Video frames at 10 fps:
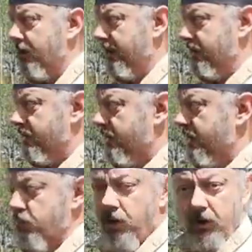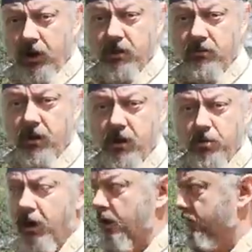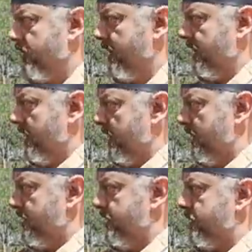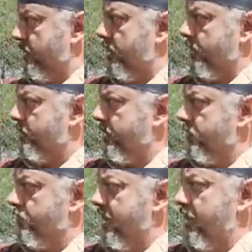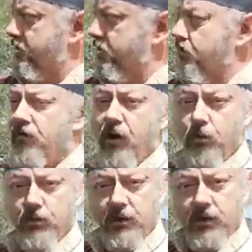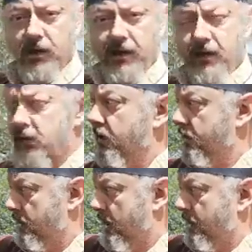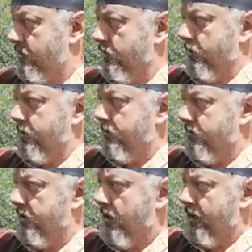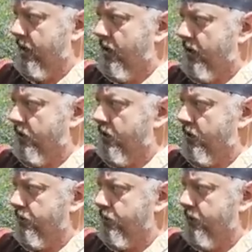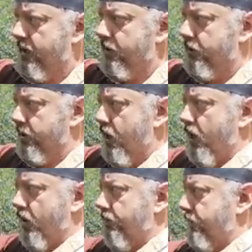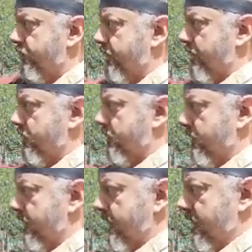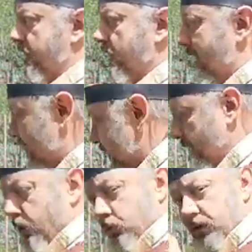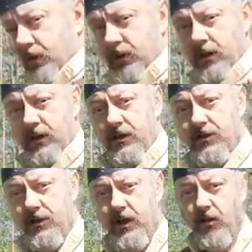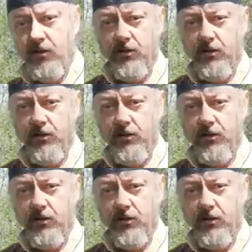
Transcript: Instead, what I rely upon is a bit of a raise in ground and hill. So I'd be relying on a lot of the rain coming off the field and the hill down into there,